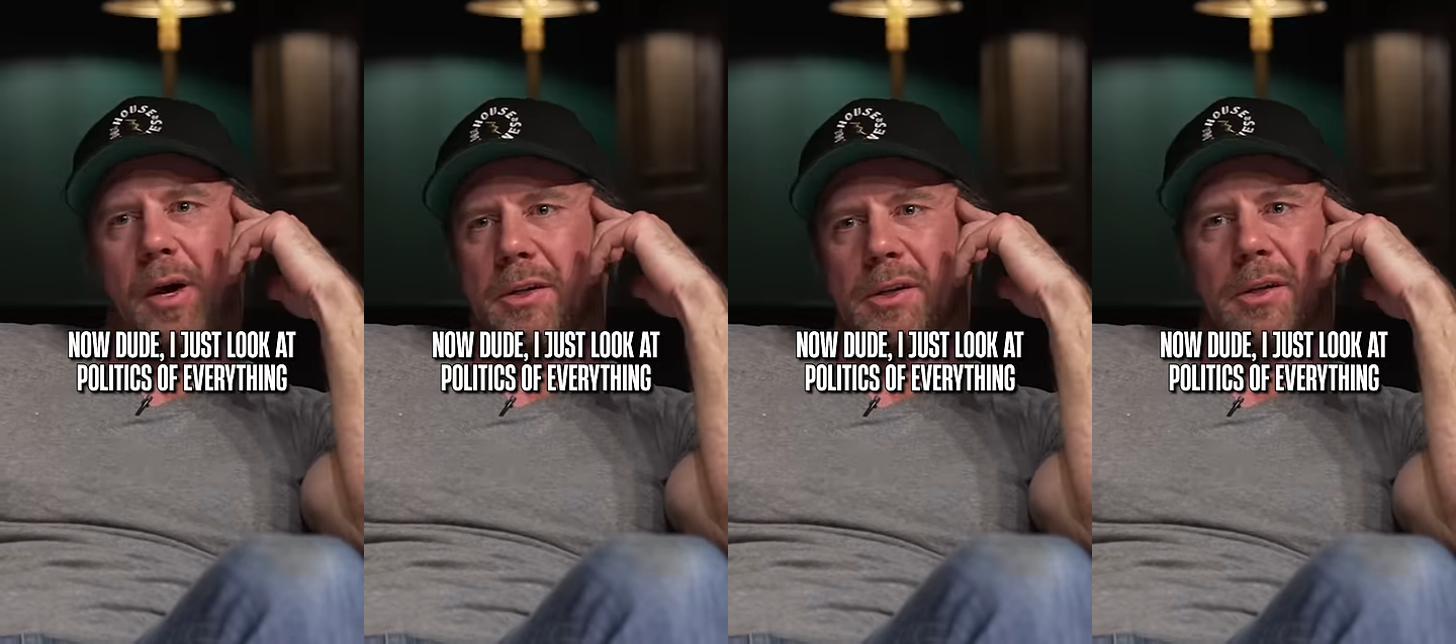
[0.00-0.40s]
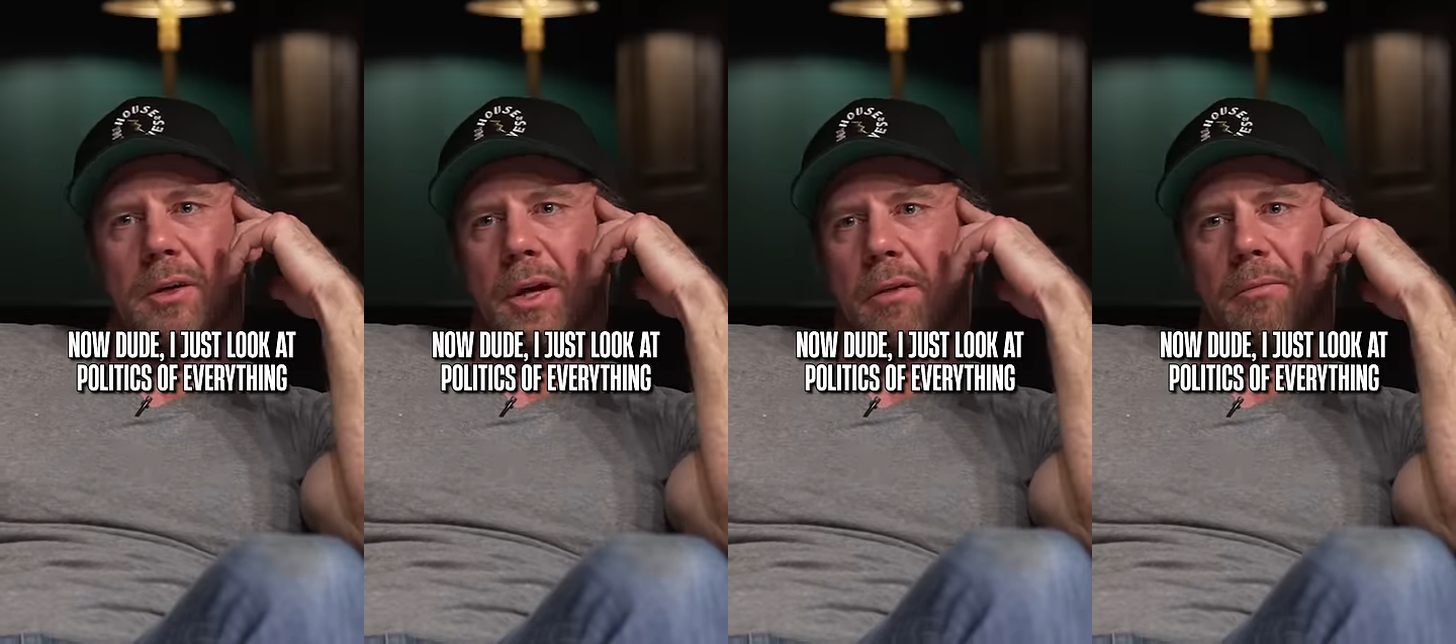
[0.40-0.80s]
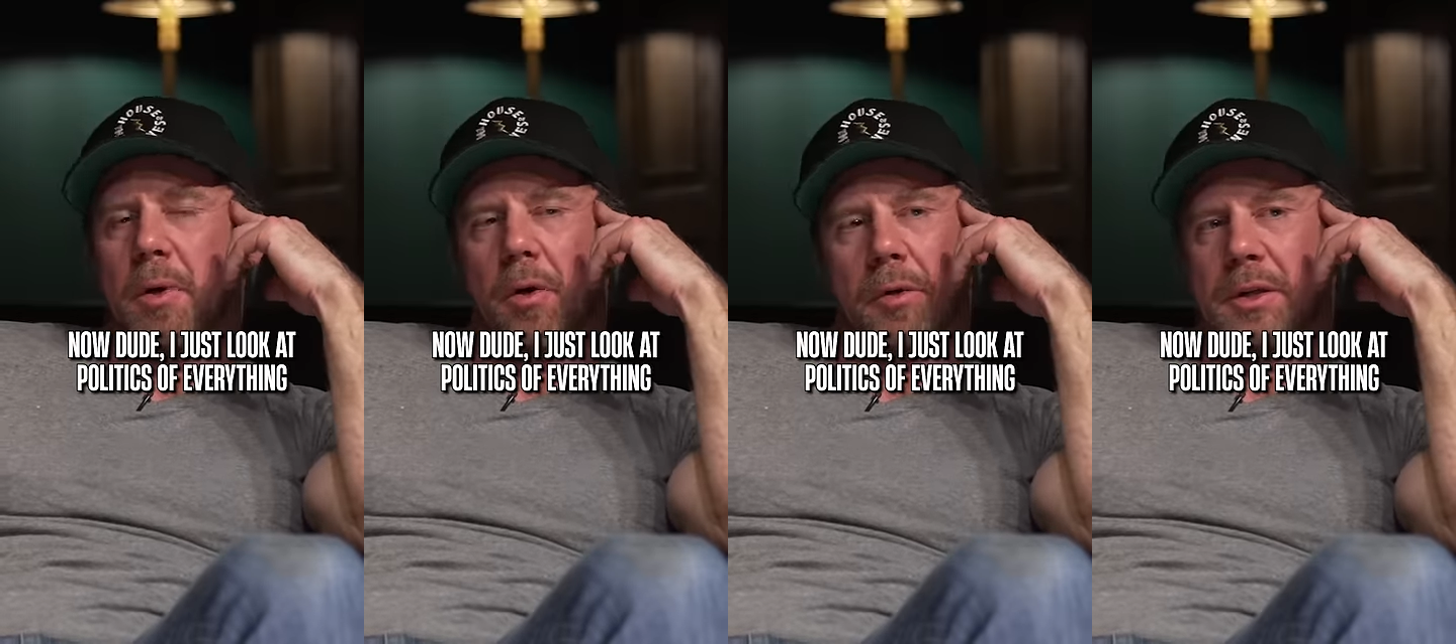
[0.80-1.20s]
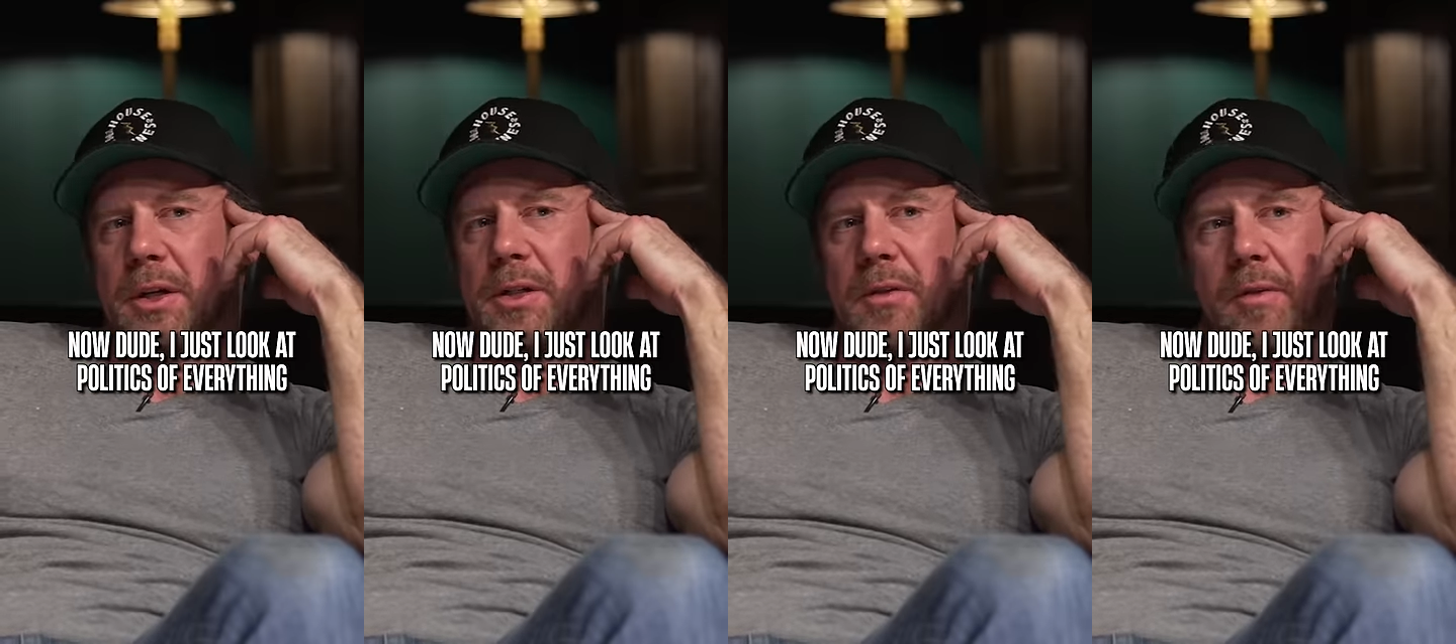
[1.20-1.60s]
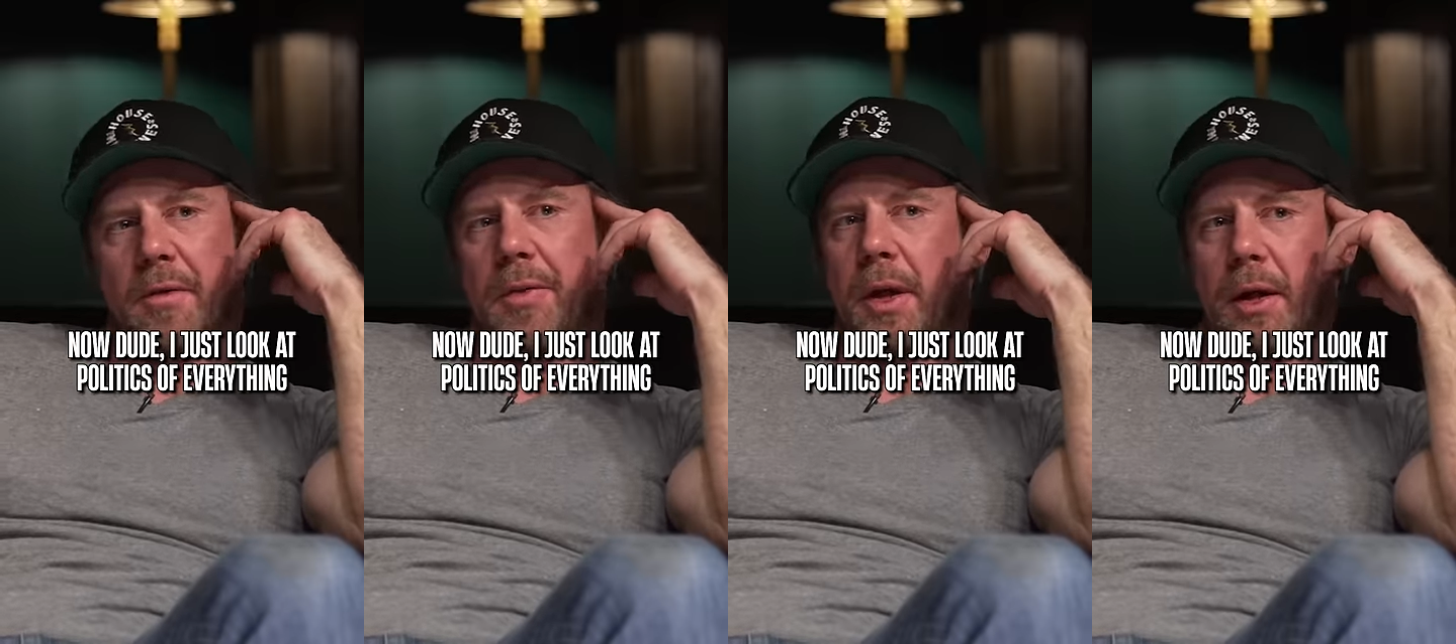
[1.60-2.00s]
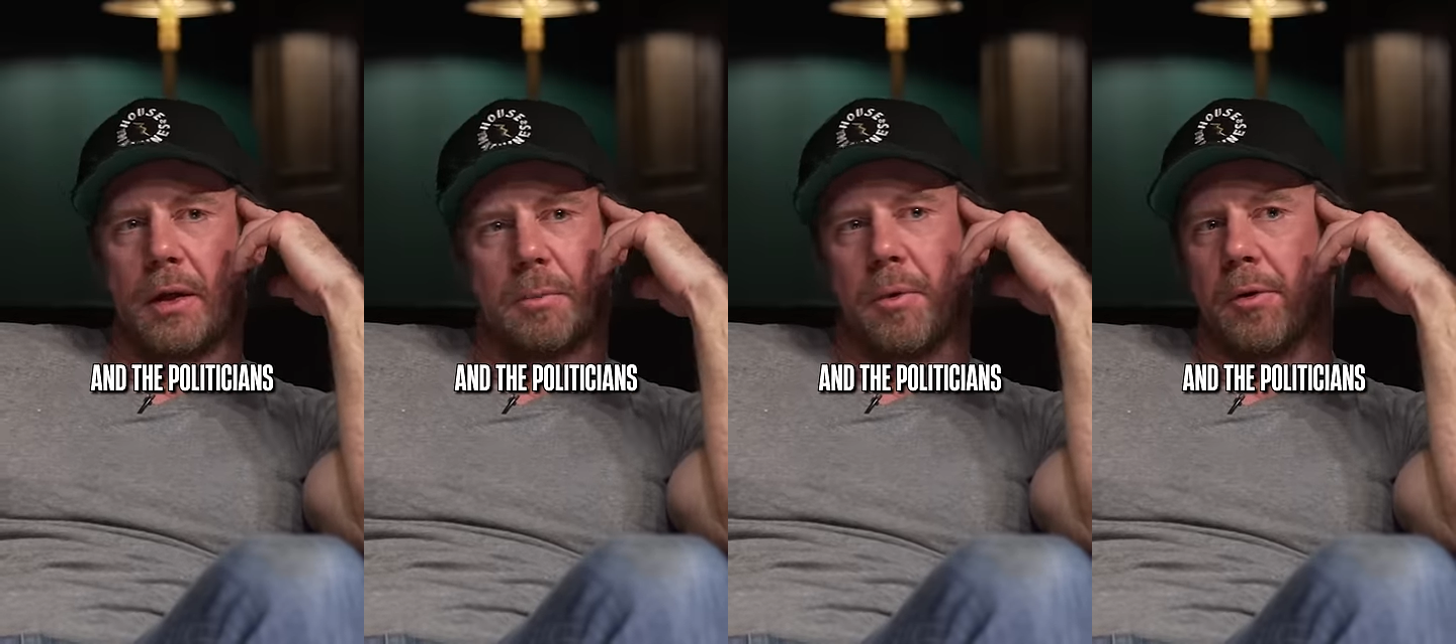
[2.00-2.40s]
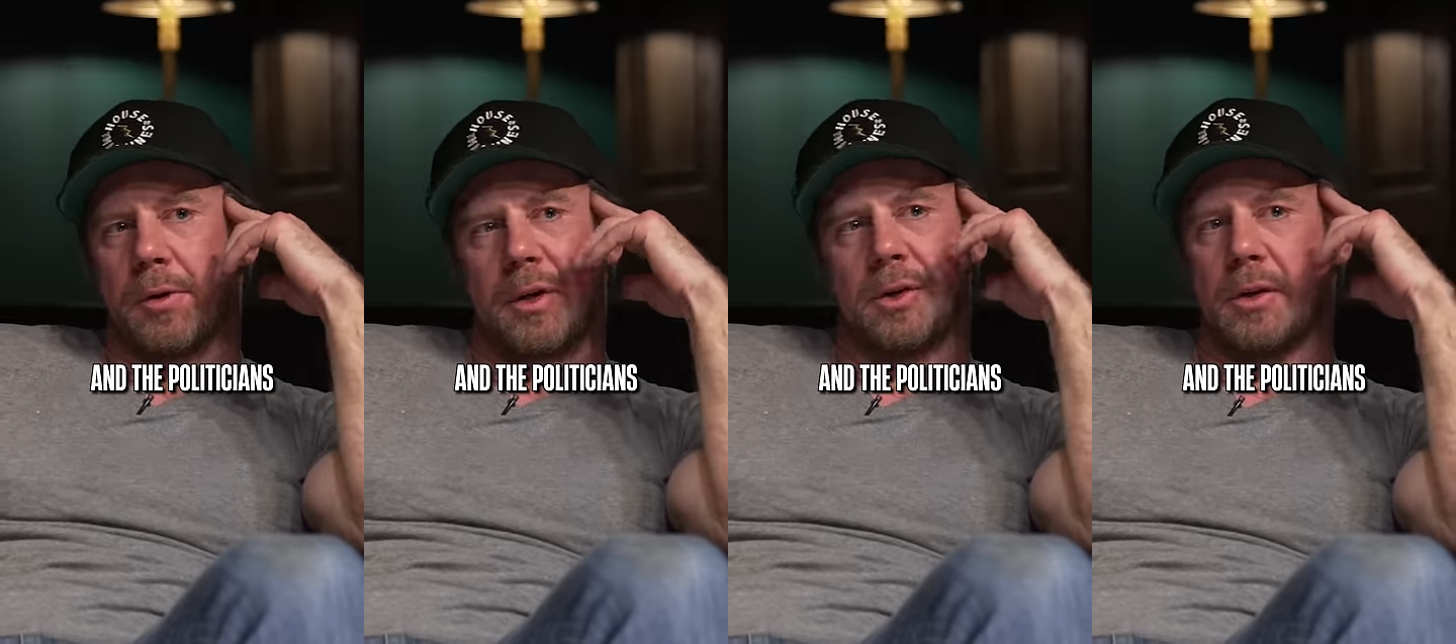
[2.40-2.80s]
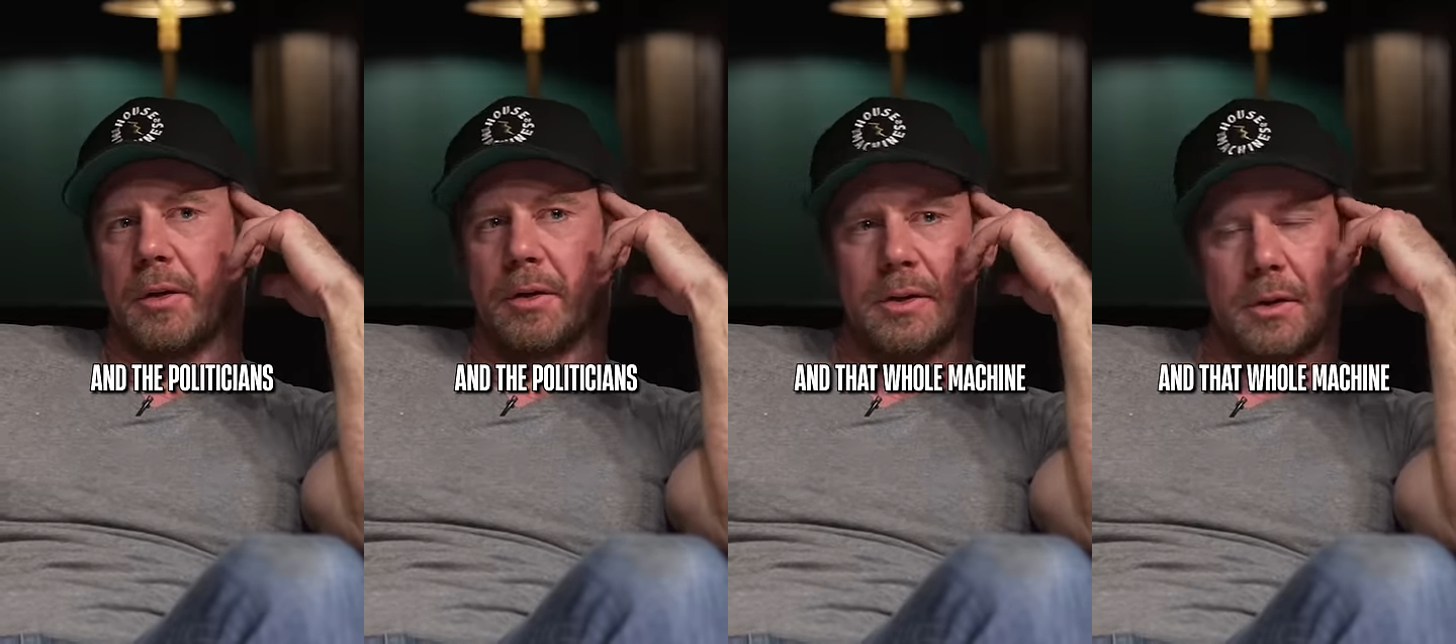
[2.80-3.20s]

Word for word: I just look at politics of everything and the politicians